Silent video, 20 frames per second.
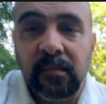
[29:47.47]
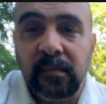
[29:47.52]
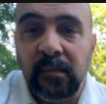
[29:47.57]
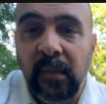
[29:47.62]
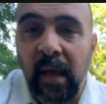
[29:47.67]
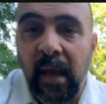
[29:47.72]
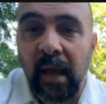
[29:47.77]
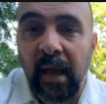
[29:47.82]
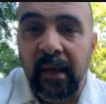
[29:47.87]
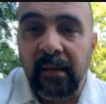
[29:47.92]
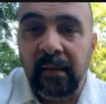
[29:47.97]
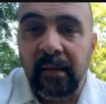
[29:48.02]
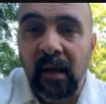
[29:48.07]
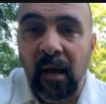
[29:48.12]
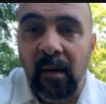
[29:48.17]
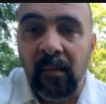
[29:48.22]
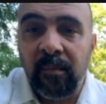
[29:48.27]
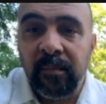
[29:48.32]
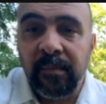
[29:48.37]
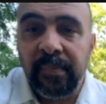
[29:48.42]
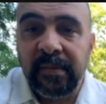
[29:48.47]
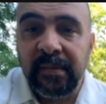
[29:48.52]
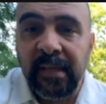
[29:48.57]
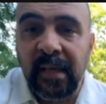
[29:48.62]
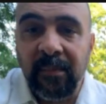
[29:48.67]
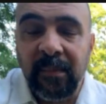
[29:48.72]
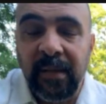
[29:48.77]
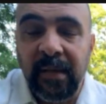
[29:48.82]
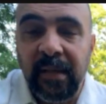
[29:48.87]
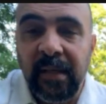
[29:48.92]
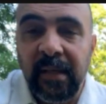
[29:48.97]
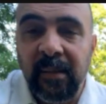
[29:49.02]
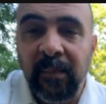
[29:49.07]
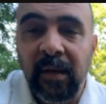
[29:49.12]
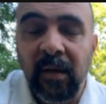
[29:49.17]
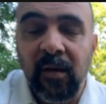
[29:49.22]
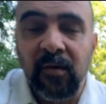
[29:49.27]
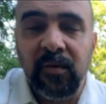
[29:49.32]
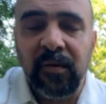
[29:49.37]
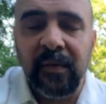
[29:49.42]
And send me an
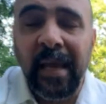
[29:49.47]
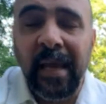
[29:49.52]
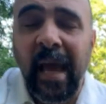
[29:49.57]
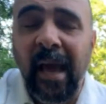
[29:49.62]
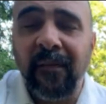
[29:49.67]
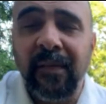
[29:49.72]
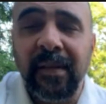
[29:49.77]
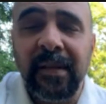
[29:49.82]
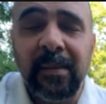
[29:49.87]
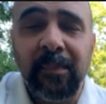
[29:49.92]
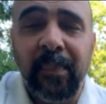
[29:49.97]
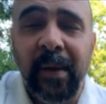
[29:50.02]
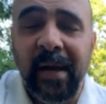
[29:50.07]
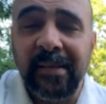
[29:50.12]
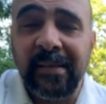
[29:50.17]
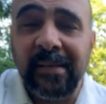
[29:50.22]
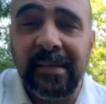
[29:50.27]
email. If you have any pets,